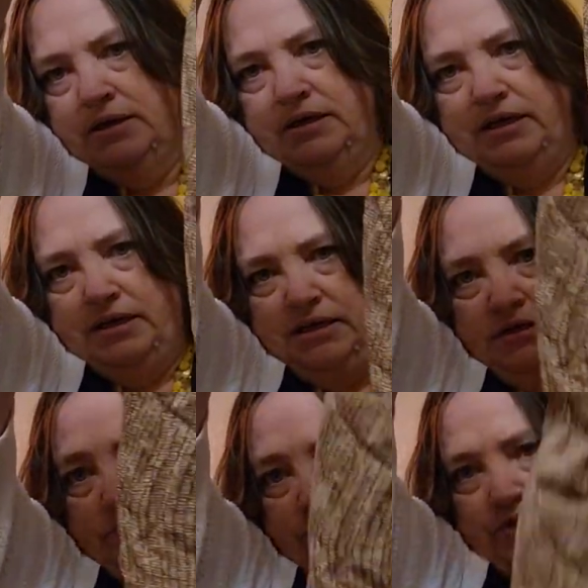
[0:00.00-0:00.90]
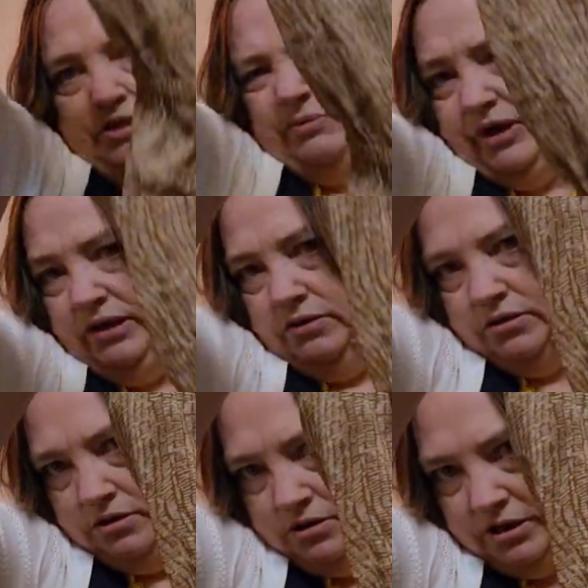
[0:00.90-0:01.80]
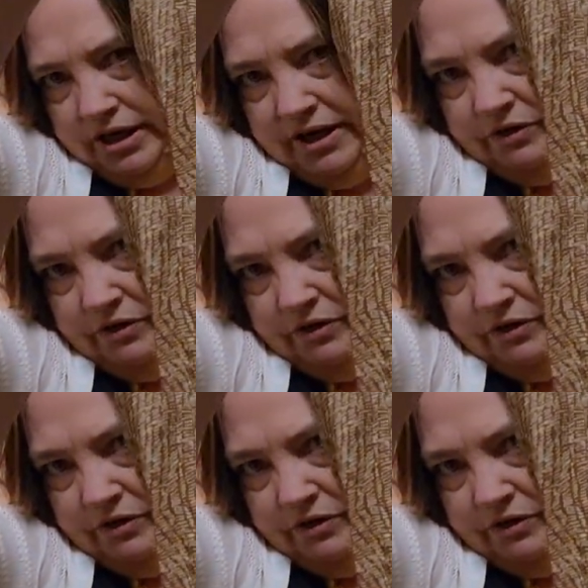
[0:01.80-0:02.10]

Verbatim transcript: It's it's wrinkled, so I'll have